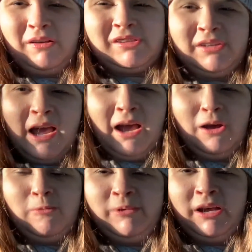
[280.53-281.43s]
So yeah, I
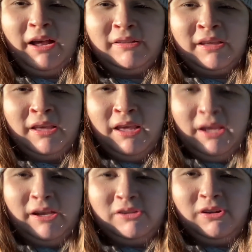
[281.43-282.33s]
hope you guys
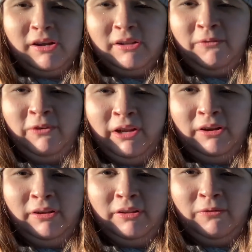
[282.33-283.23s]
enjoy this
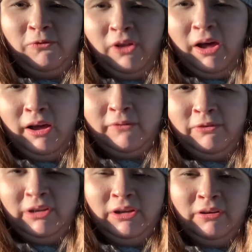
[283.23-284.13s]
video, this vlog
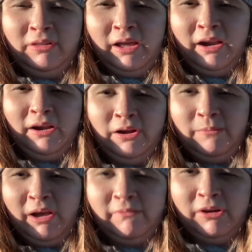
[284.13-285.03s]
video that
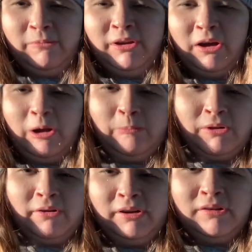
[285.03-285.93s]
um, I'm gonna be
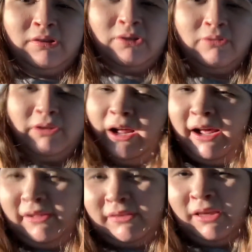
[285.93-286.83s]
uploading soon
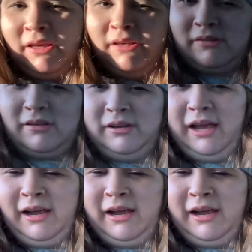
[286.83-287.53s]
guys. So yeah